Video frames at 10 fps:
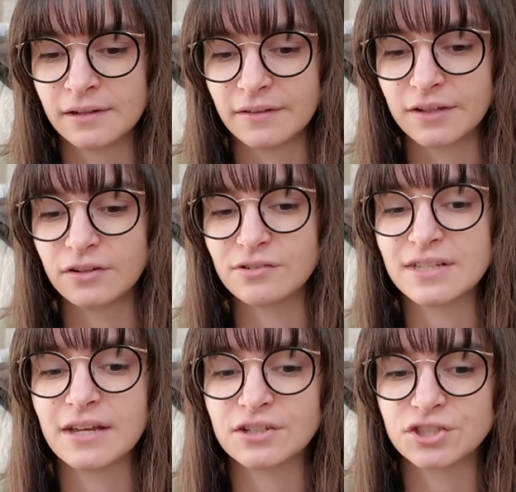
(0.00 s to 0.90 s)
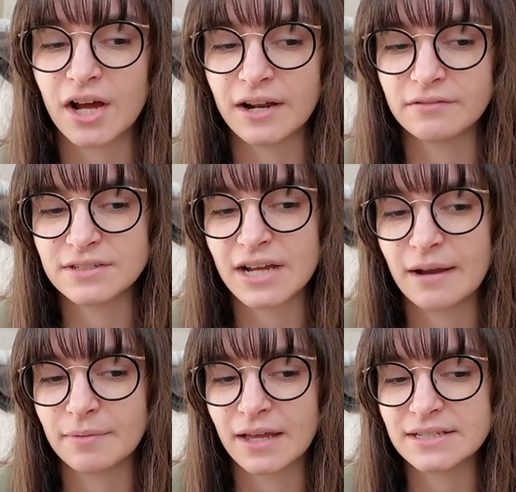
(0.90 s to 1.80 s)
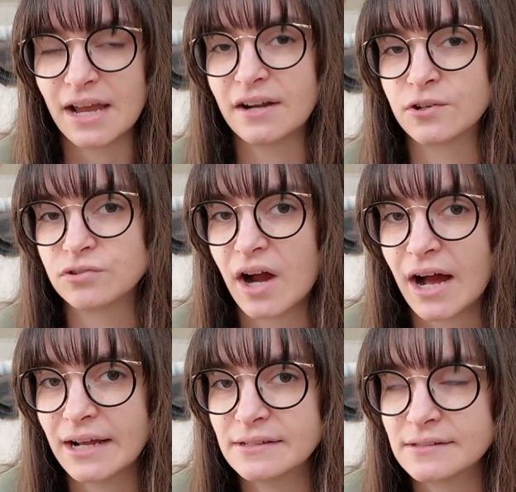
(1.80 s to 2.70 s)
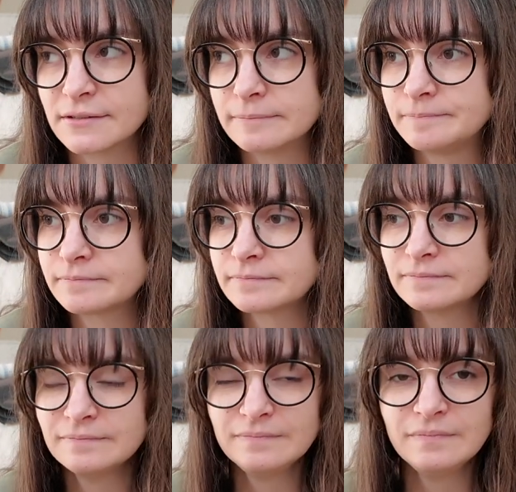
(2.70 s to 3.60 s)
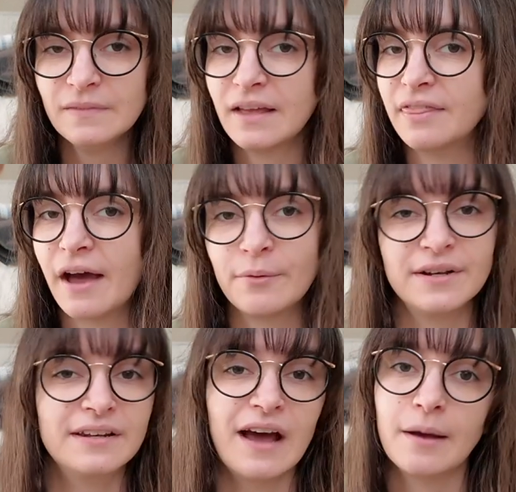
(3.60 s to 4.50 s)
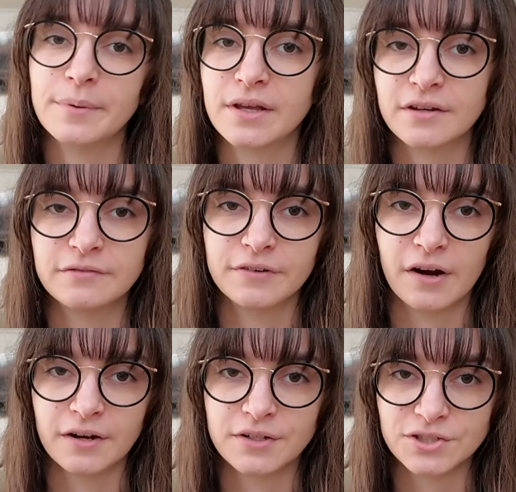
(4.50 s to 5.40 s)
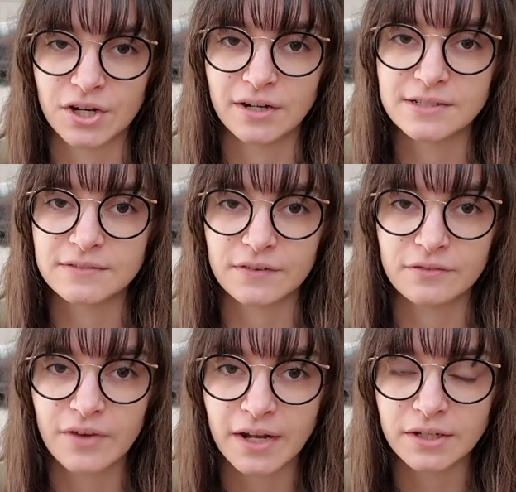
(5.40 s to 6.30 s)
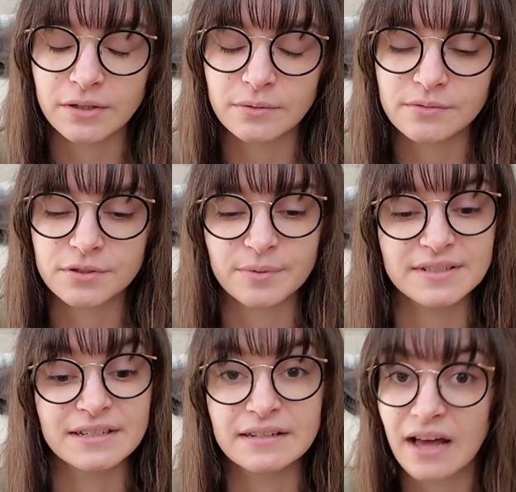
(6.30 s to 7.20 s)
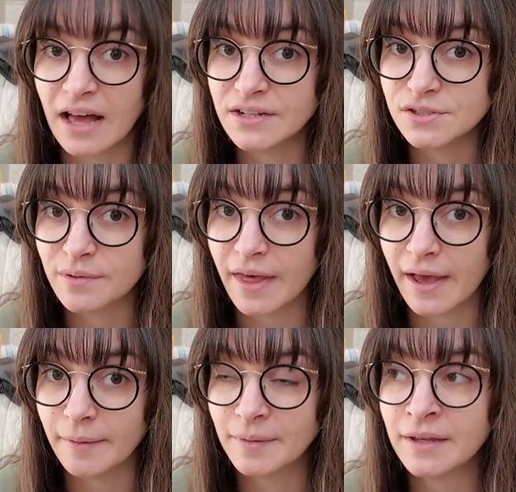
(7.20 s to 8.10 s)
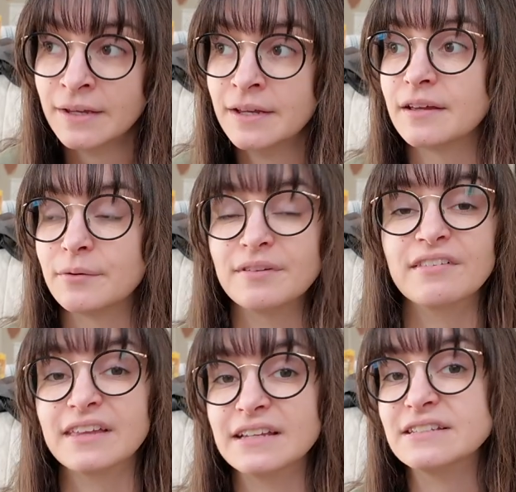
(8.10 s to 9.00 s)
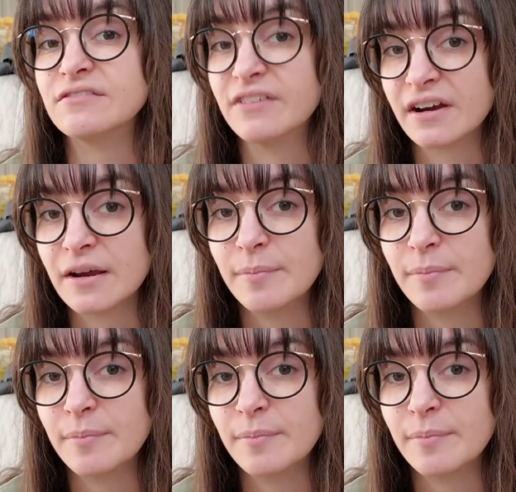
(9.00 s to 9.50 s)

like, you know, take a shot every time that Dane cries. that would not be good for our insurance for the venue, so we did not do that. It would lead to very